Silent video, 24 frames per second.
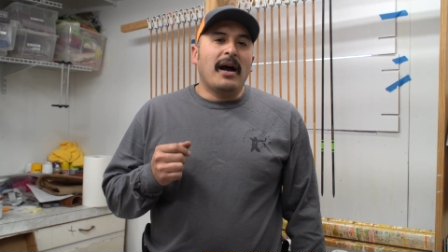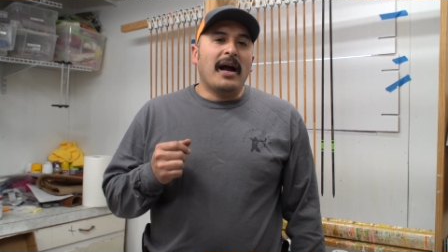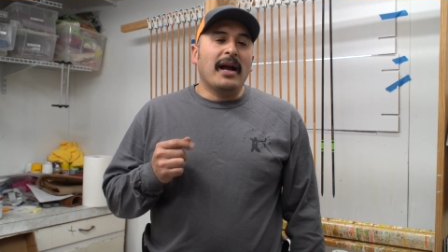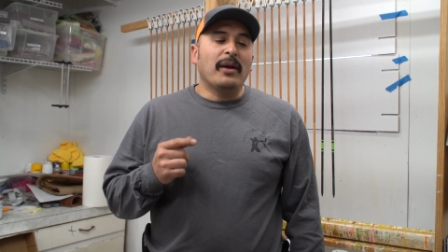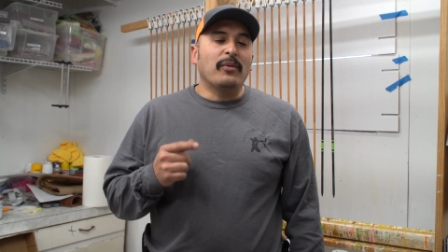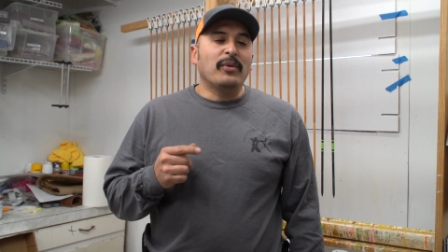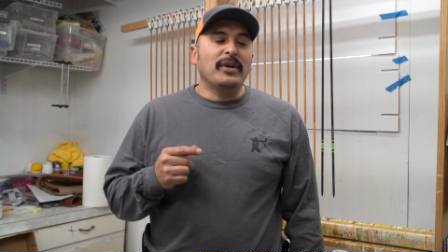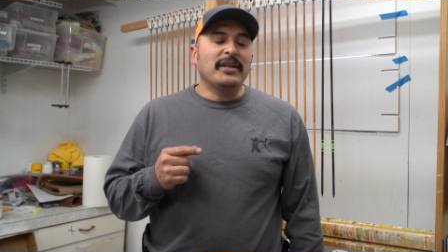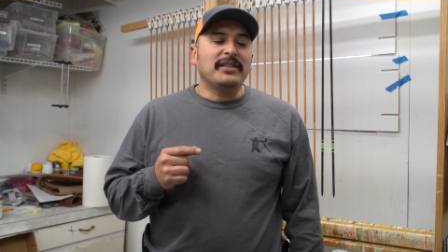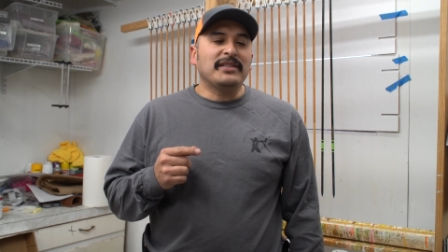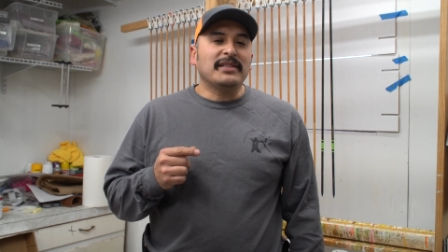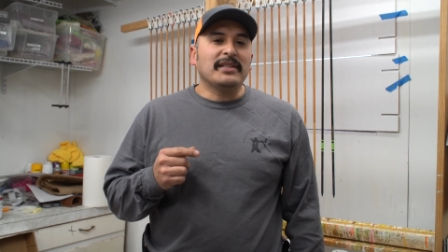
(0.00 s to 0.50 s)
I
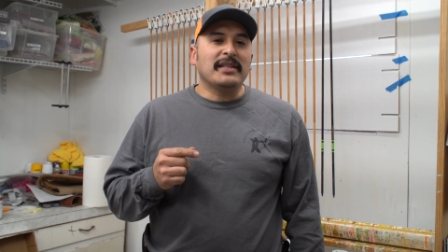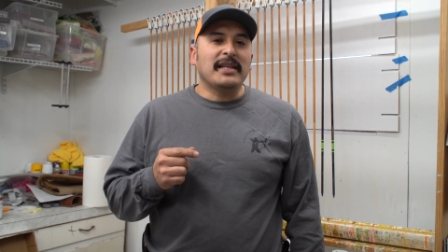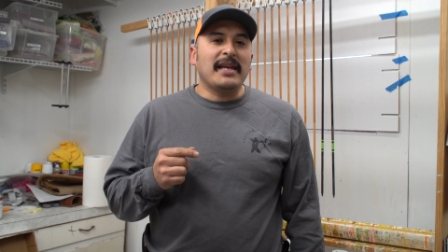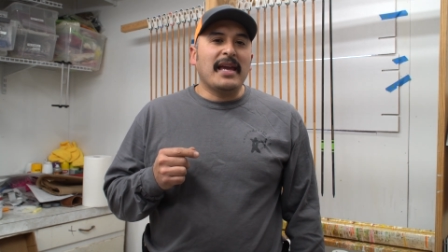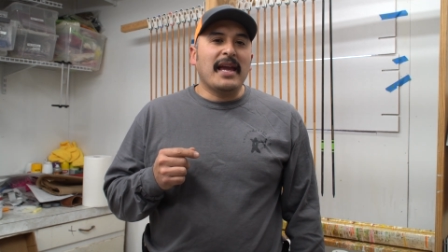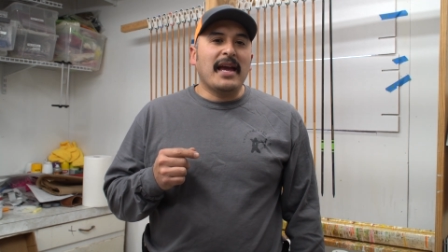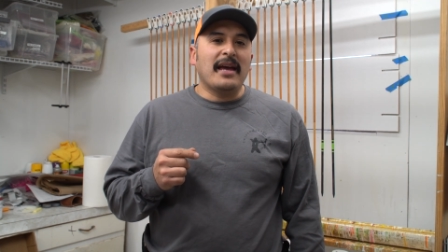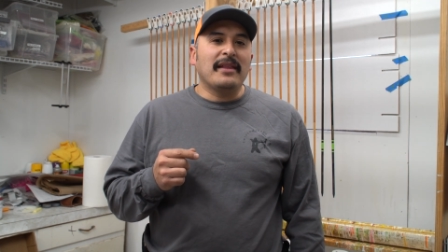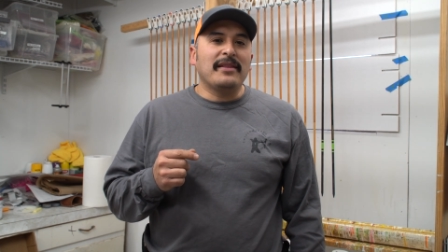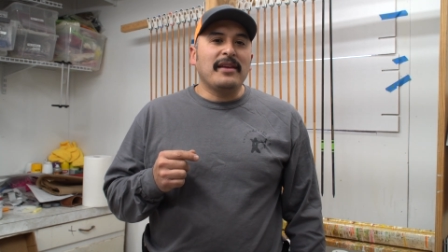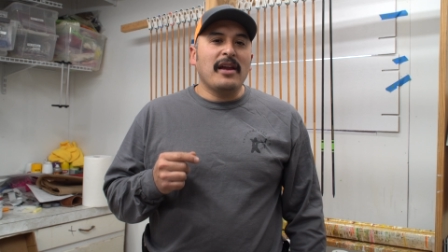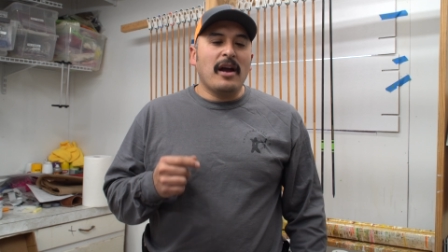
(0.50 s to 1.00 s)
recently
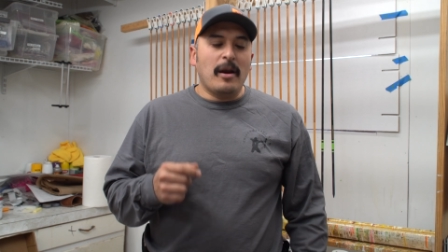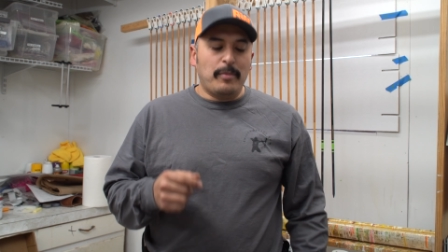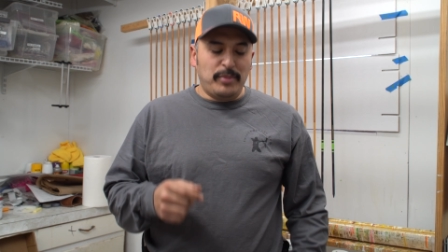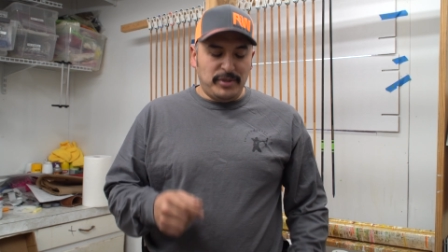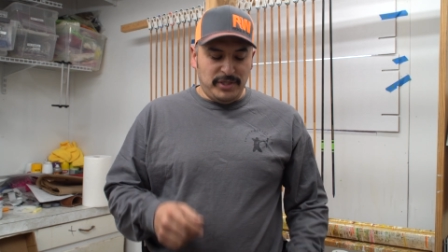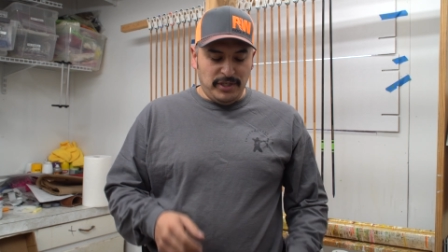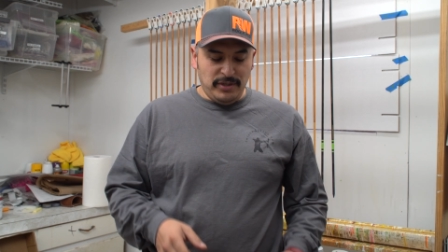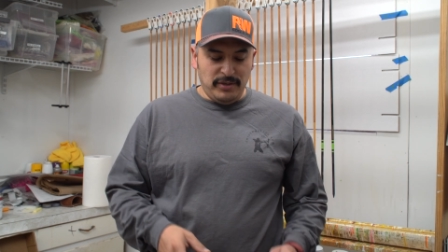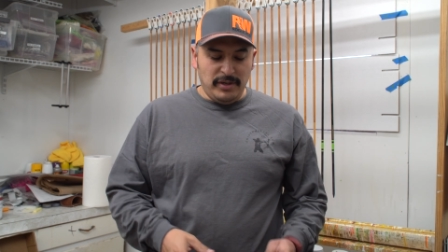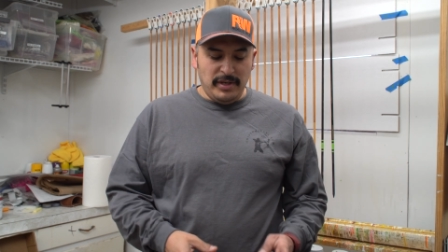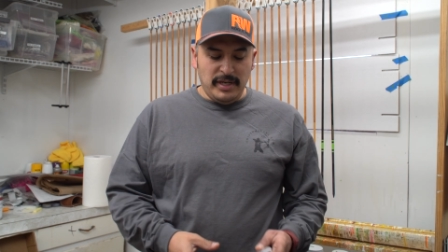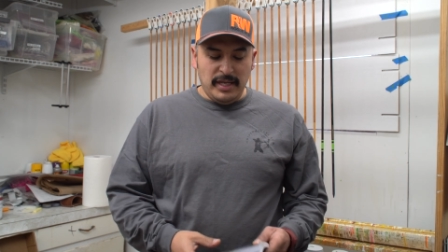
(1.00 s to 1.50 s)
had the
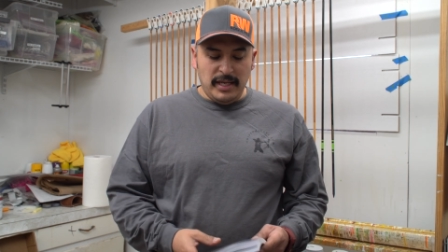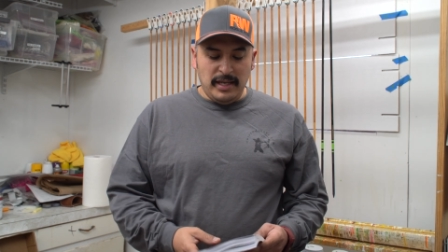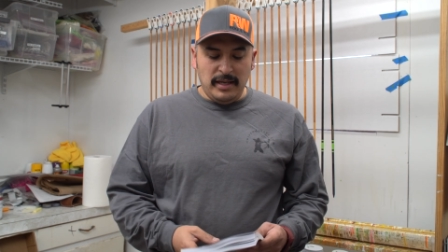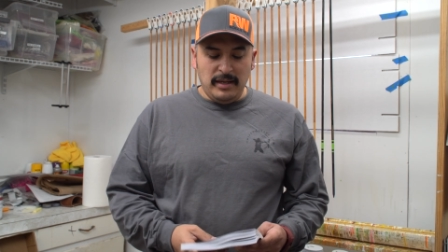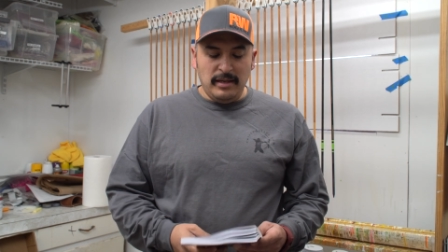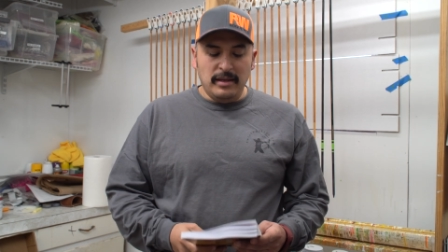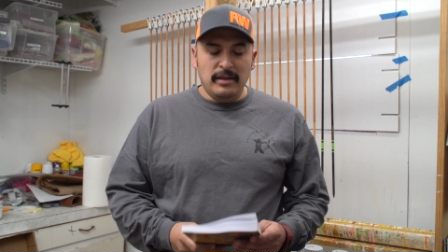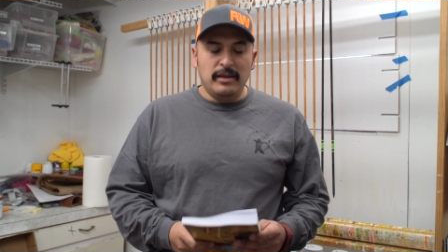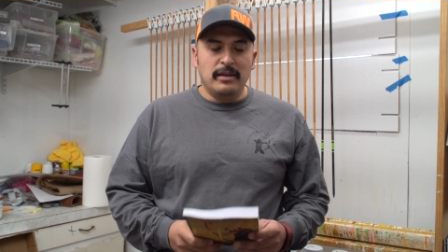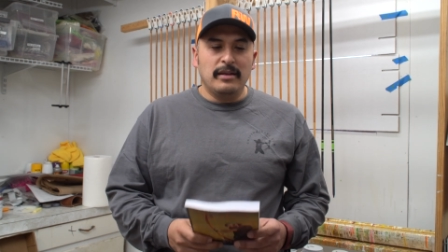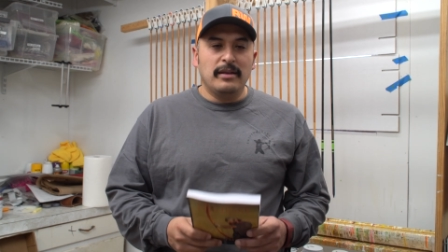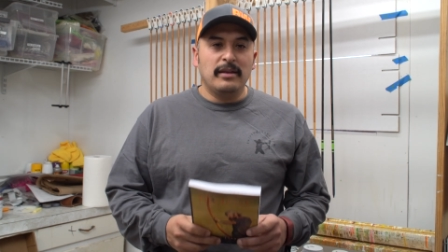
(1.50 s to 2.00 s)

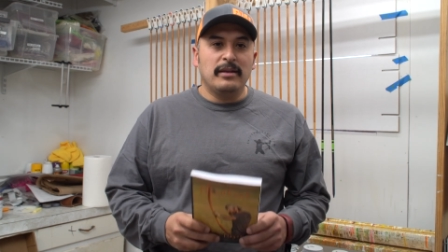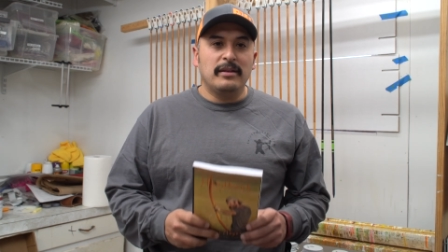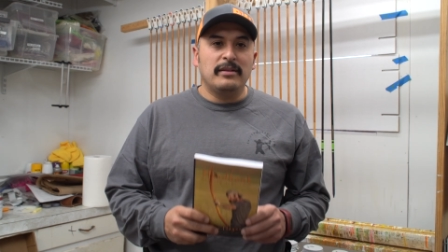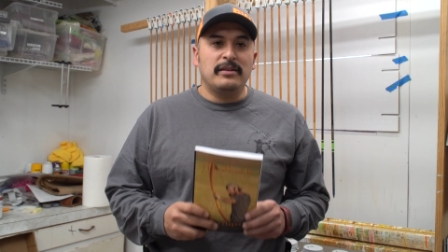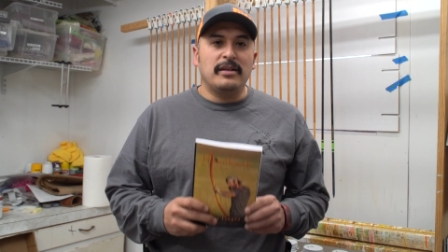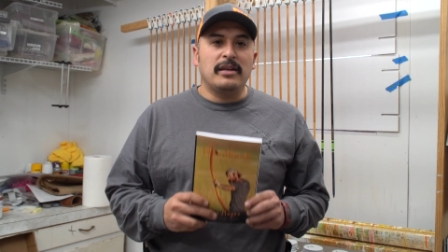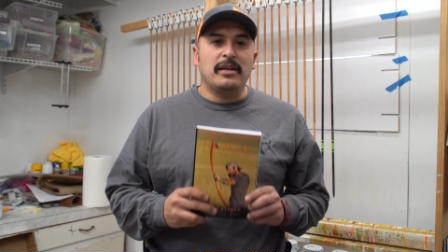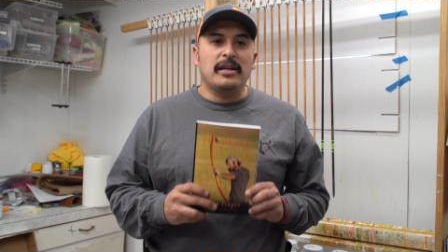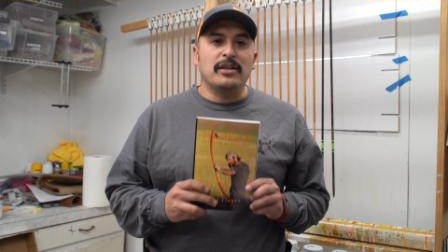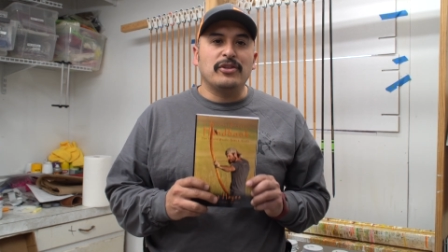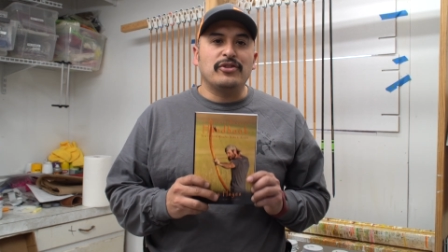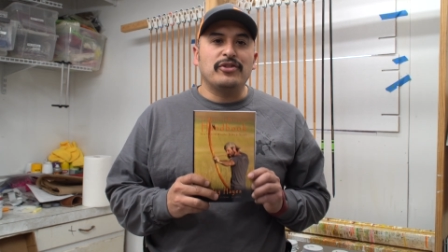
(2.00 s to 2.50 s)
opportunity
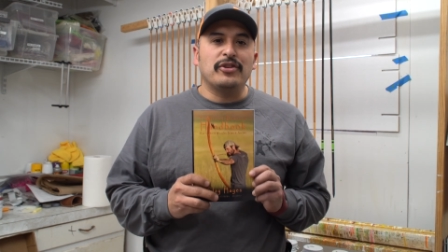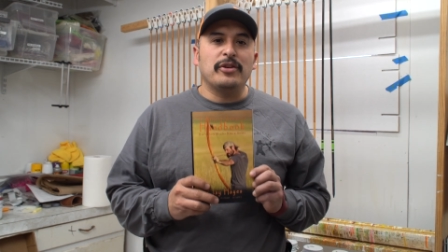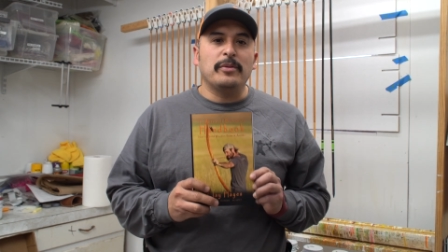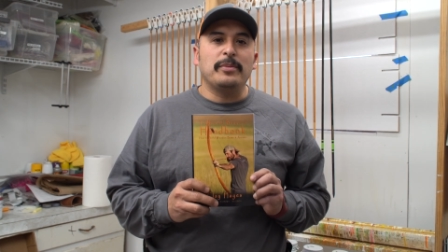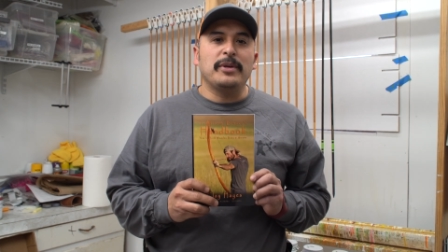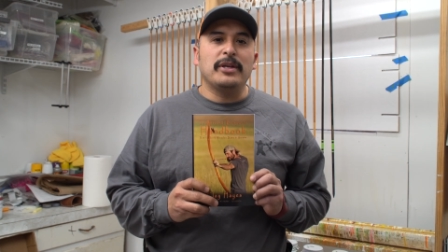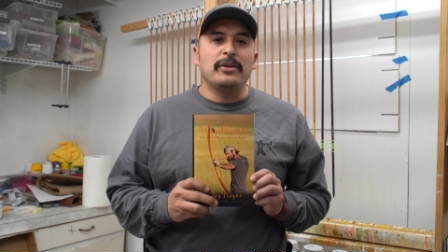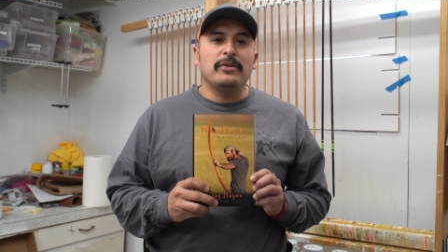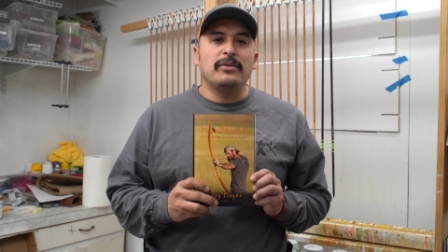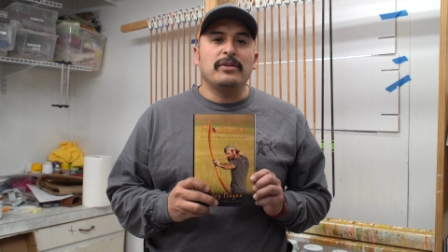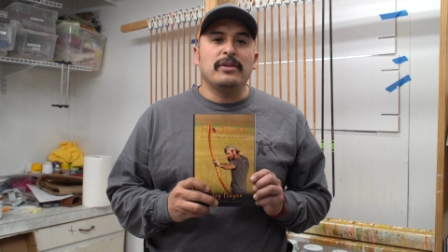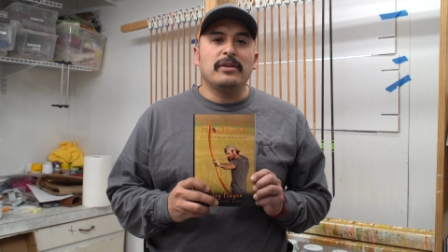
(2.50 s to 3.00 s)
to
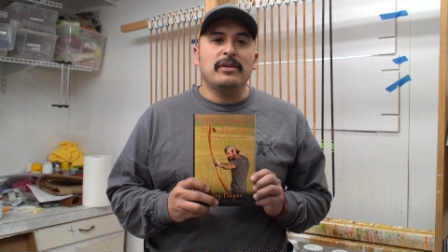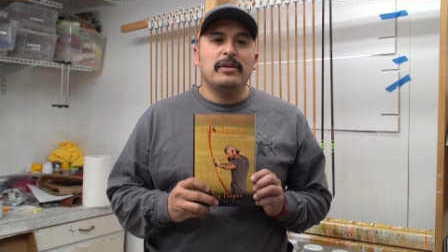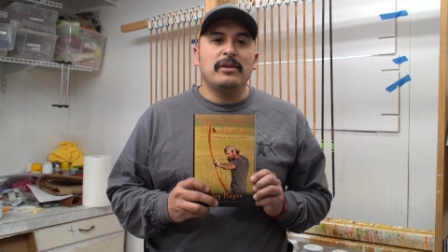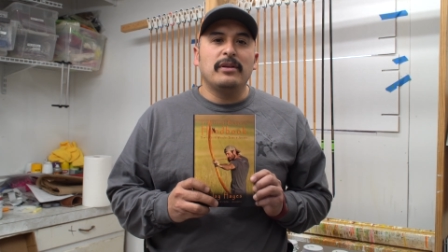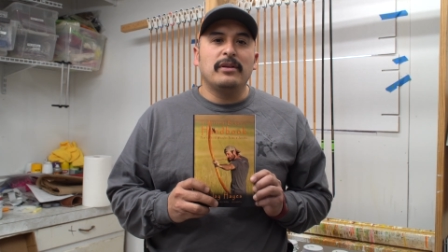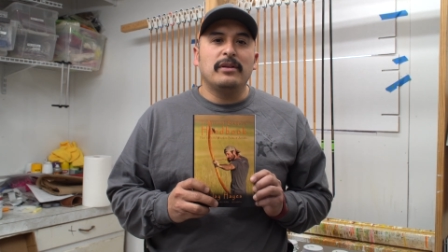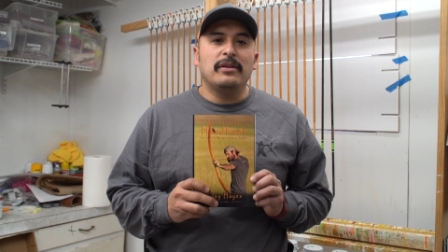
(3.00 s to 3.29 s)
contribute